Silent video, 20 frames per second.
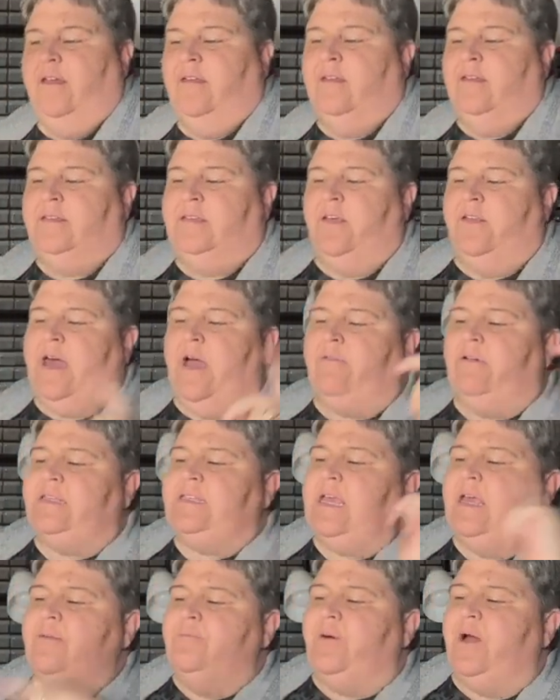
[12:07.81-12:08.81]
So that was
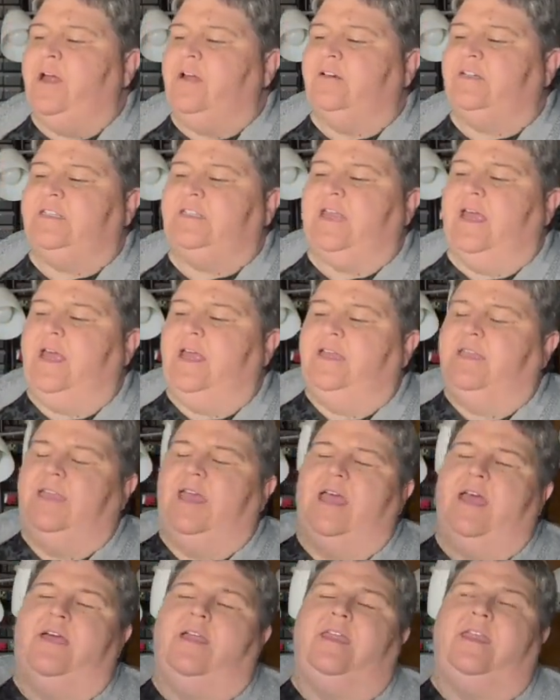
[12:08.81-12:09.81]
Empire State,
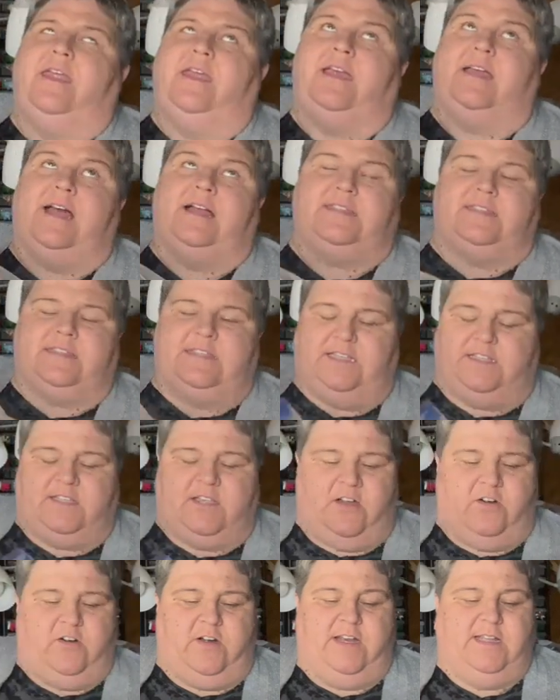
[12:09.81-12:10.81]
and it got
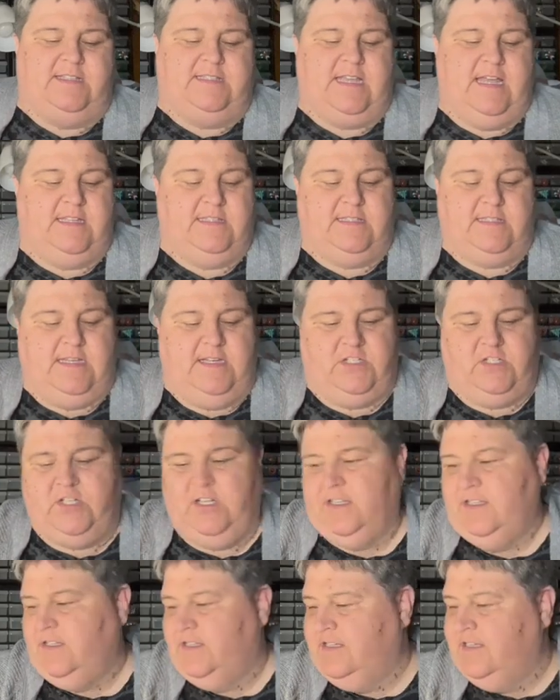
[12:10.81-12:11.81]
610
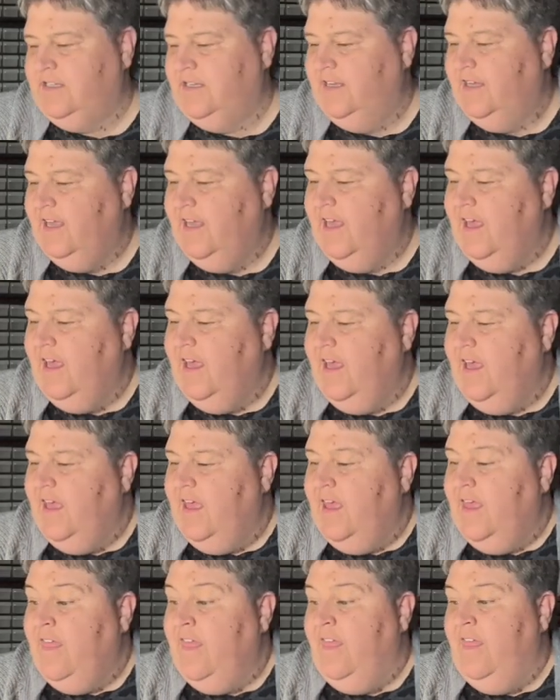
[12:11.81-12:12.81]
stitches.
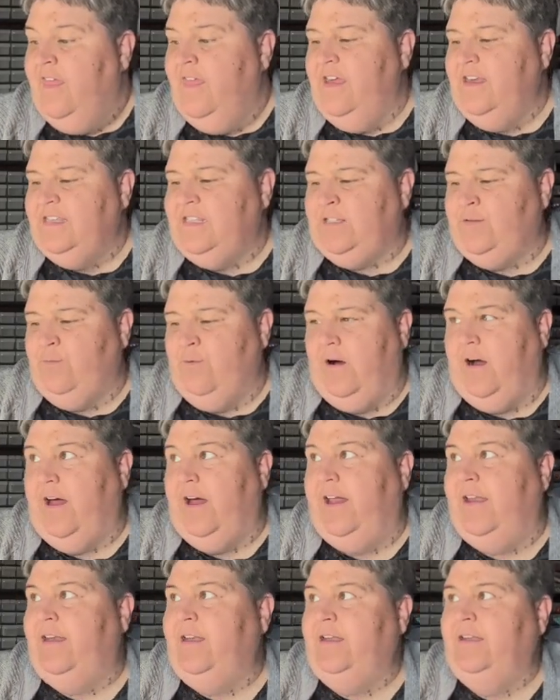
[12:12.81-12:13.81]
This
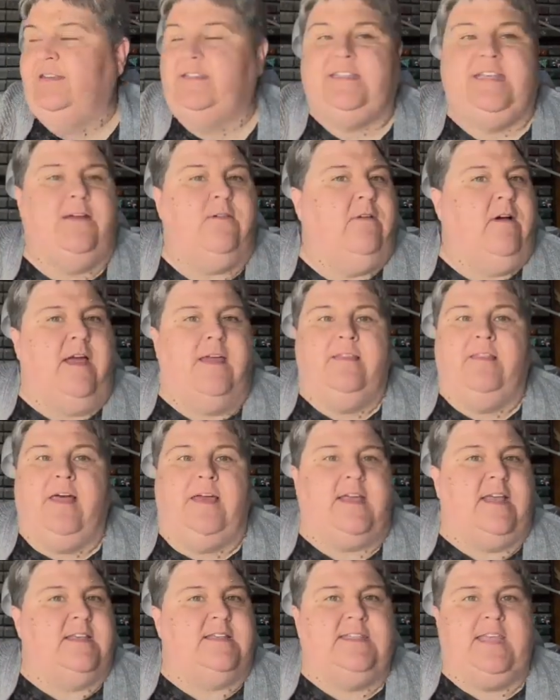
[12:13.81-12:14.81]
one, see, and
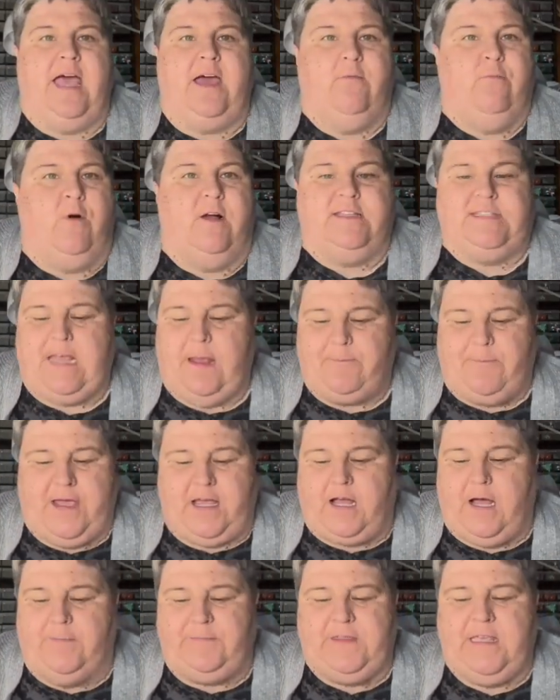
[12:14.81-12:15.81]
like I said, once I
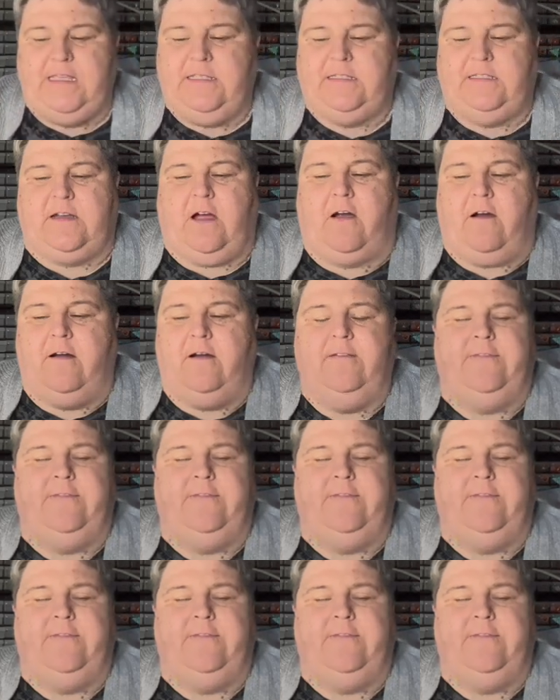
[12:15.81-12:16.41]
pick up these darn